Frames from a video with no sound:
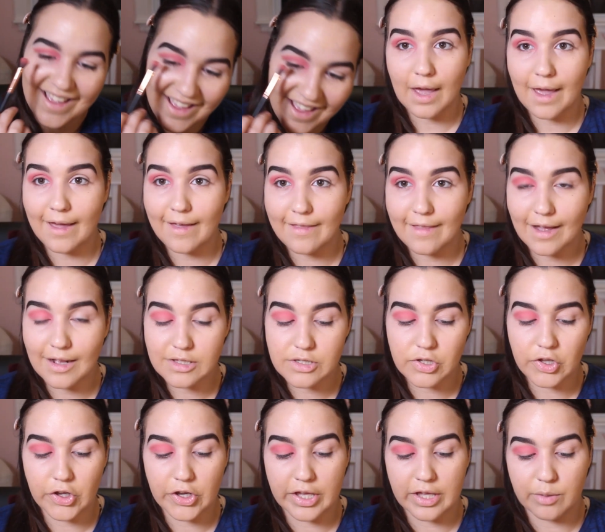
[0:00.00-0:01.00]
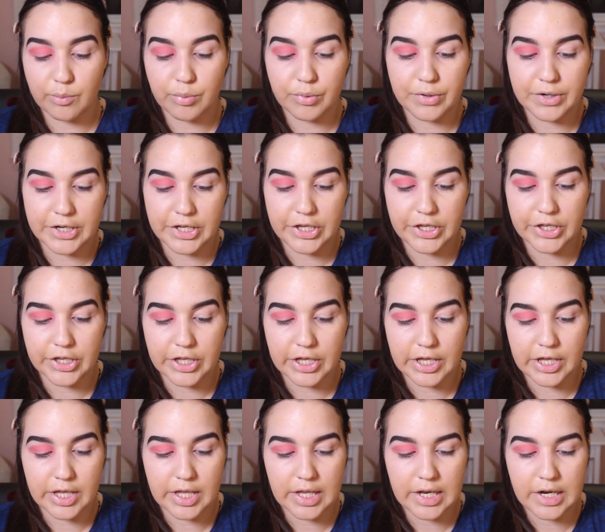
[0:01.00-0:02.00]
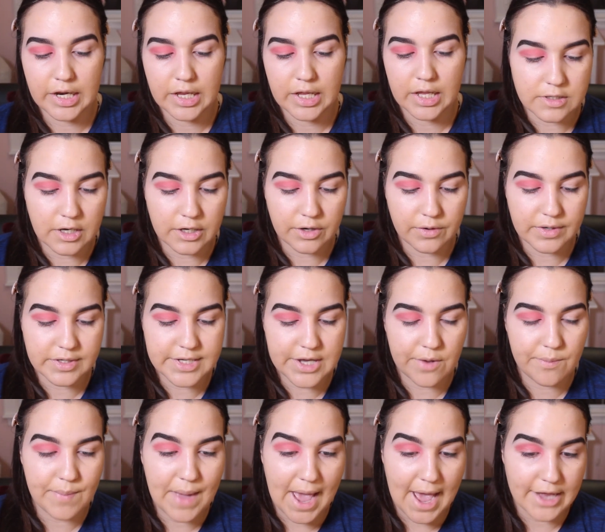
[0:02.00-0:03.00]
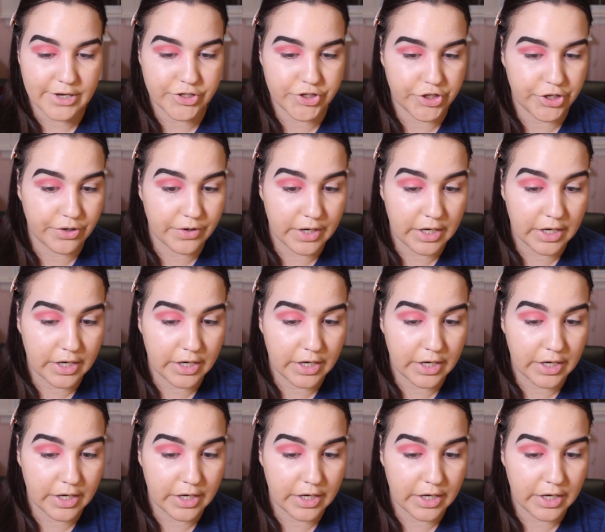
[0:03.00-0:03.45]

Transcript: okay, that's looking pretty good. It's not going down patchy or